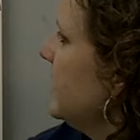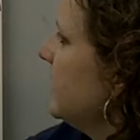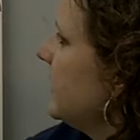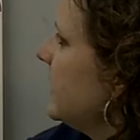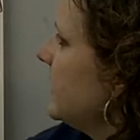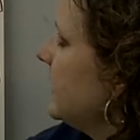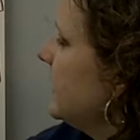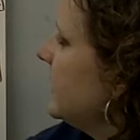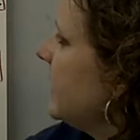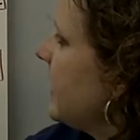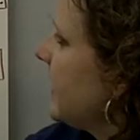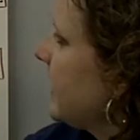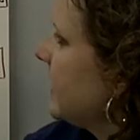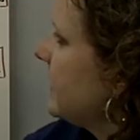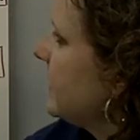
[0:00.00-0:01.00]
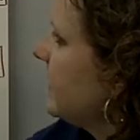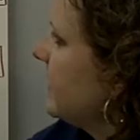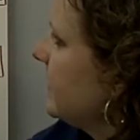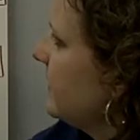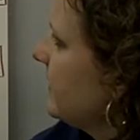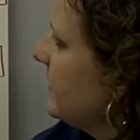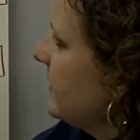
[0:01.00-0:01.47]
To the sixth,
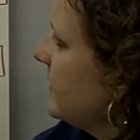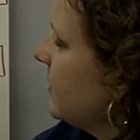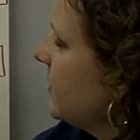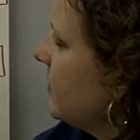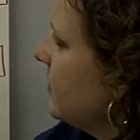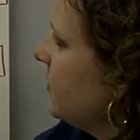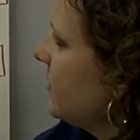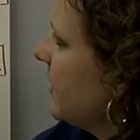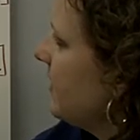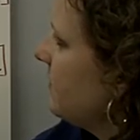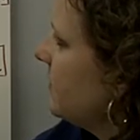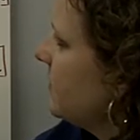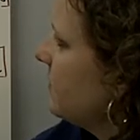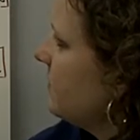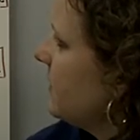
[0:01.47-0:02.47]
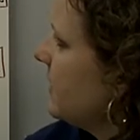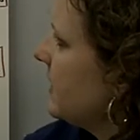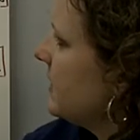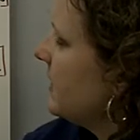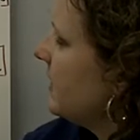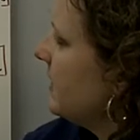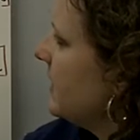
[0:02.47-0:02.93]
2 times 3
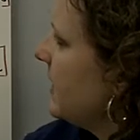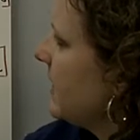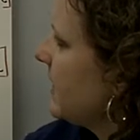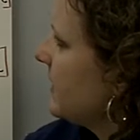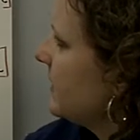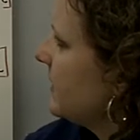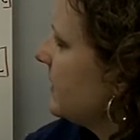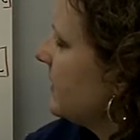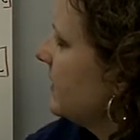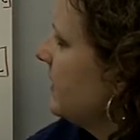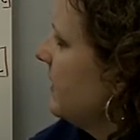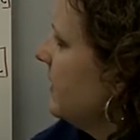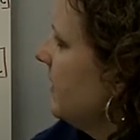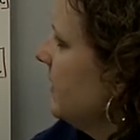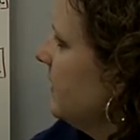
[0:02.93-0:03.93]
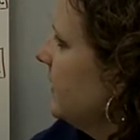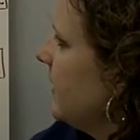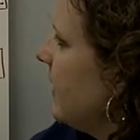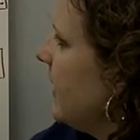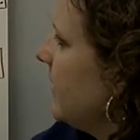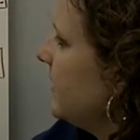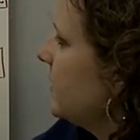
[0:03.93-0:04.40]
is 6.
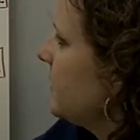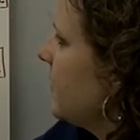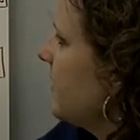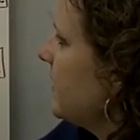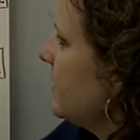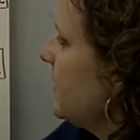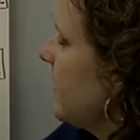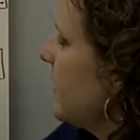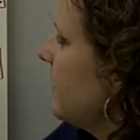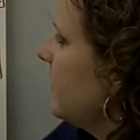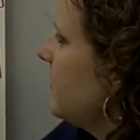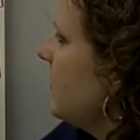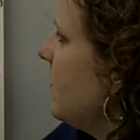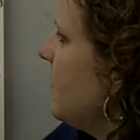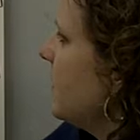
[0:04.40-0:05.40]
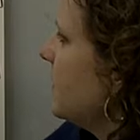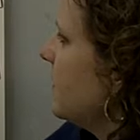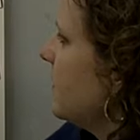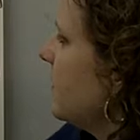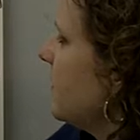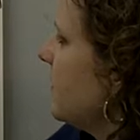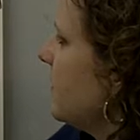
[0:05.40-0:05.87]
I squared is -1.
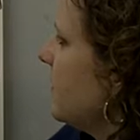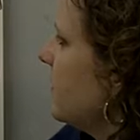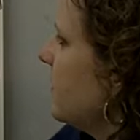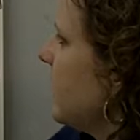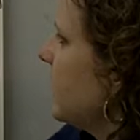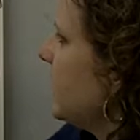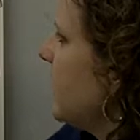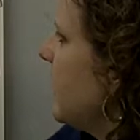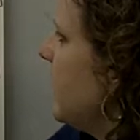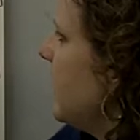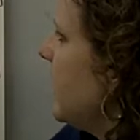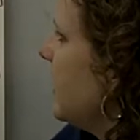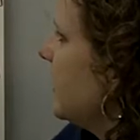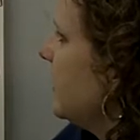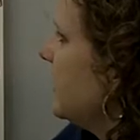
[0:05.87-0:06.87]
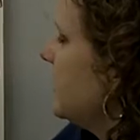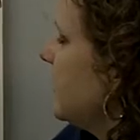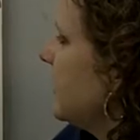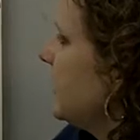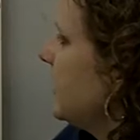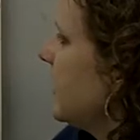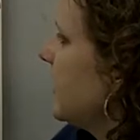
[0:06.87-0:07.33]
To the third, that's odd, it
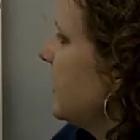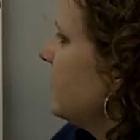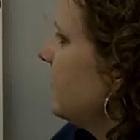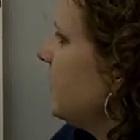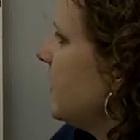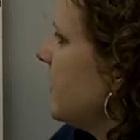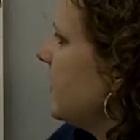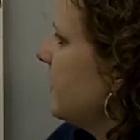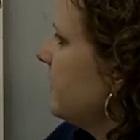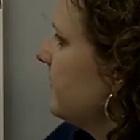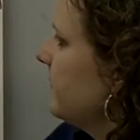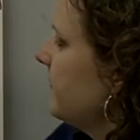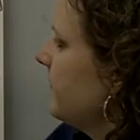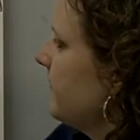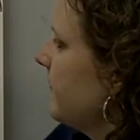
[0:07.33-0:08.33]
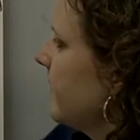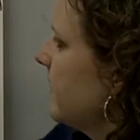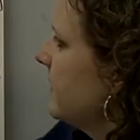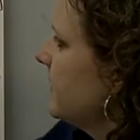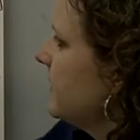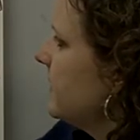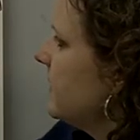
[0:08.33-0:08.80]
stays -1.
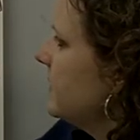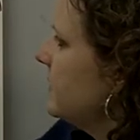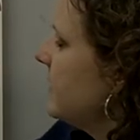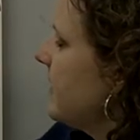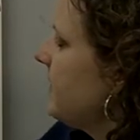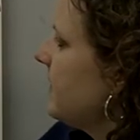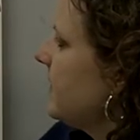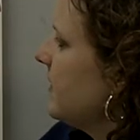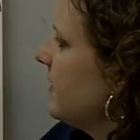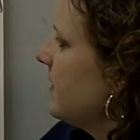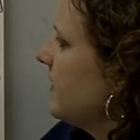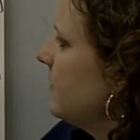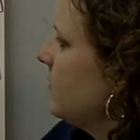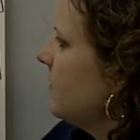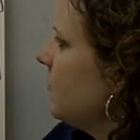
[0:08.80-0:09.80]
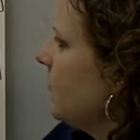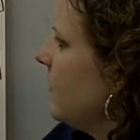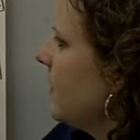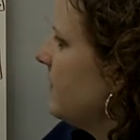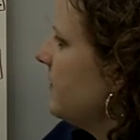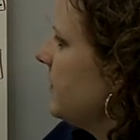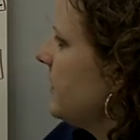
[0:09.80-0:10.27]
To the seventh,
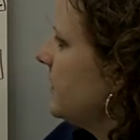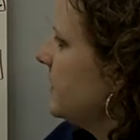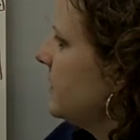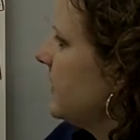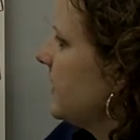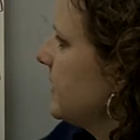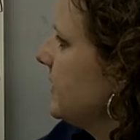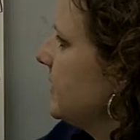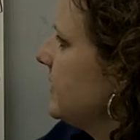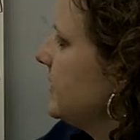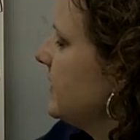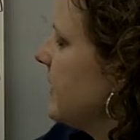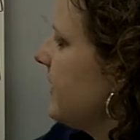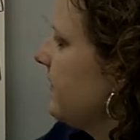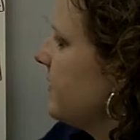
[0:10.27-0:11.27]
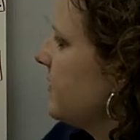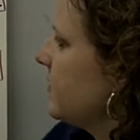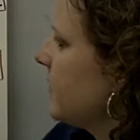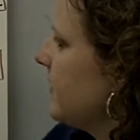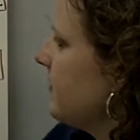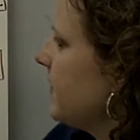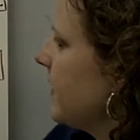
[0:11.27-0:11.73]
1 plus 6 is 7,
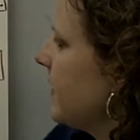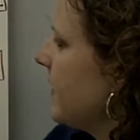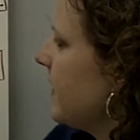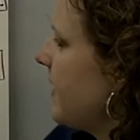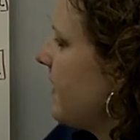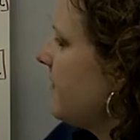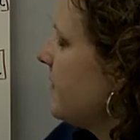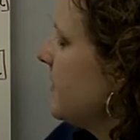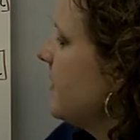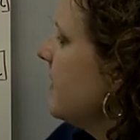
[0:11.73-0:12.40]
so I break it up.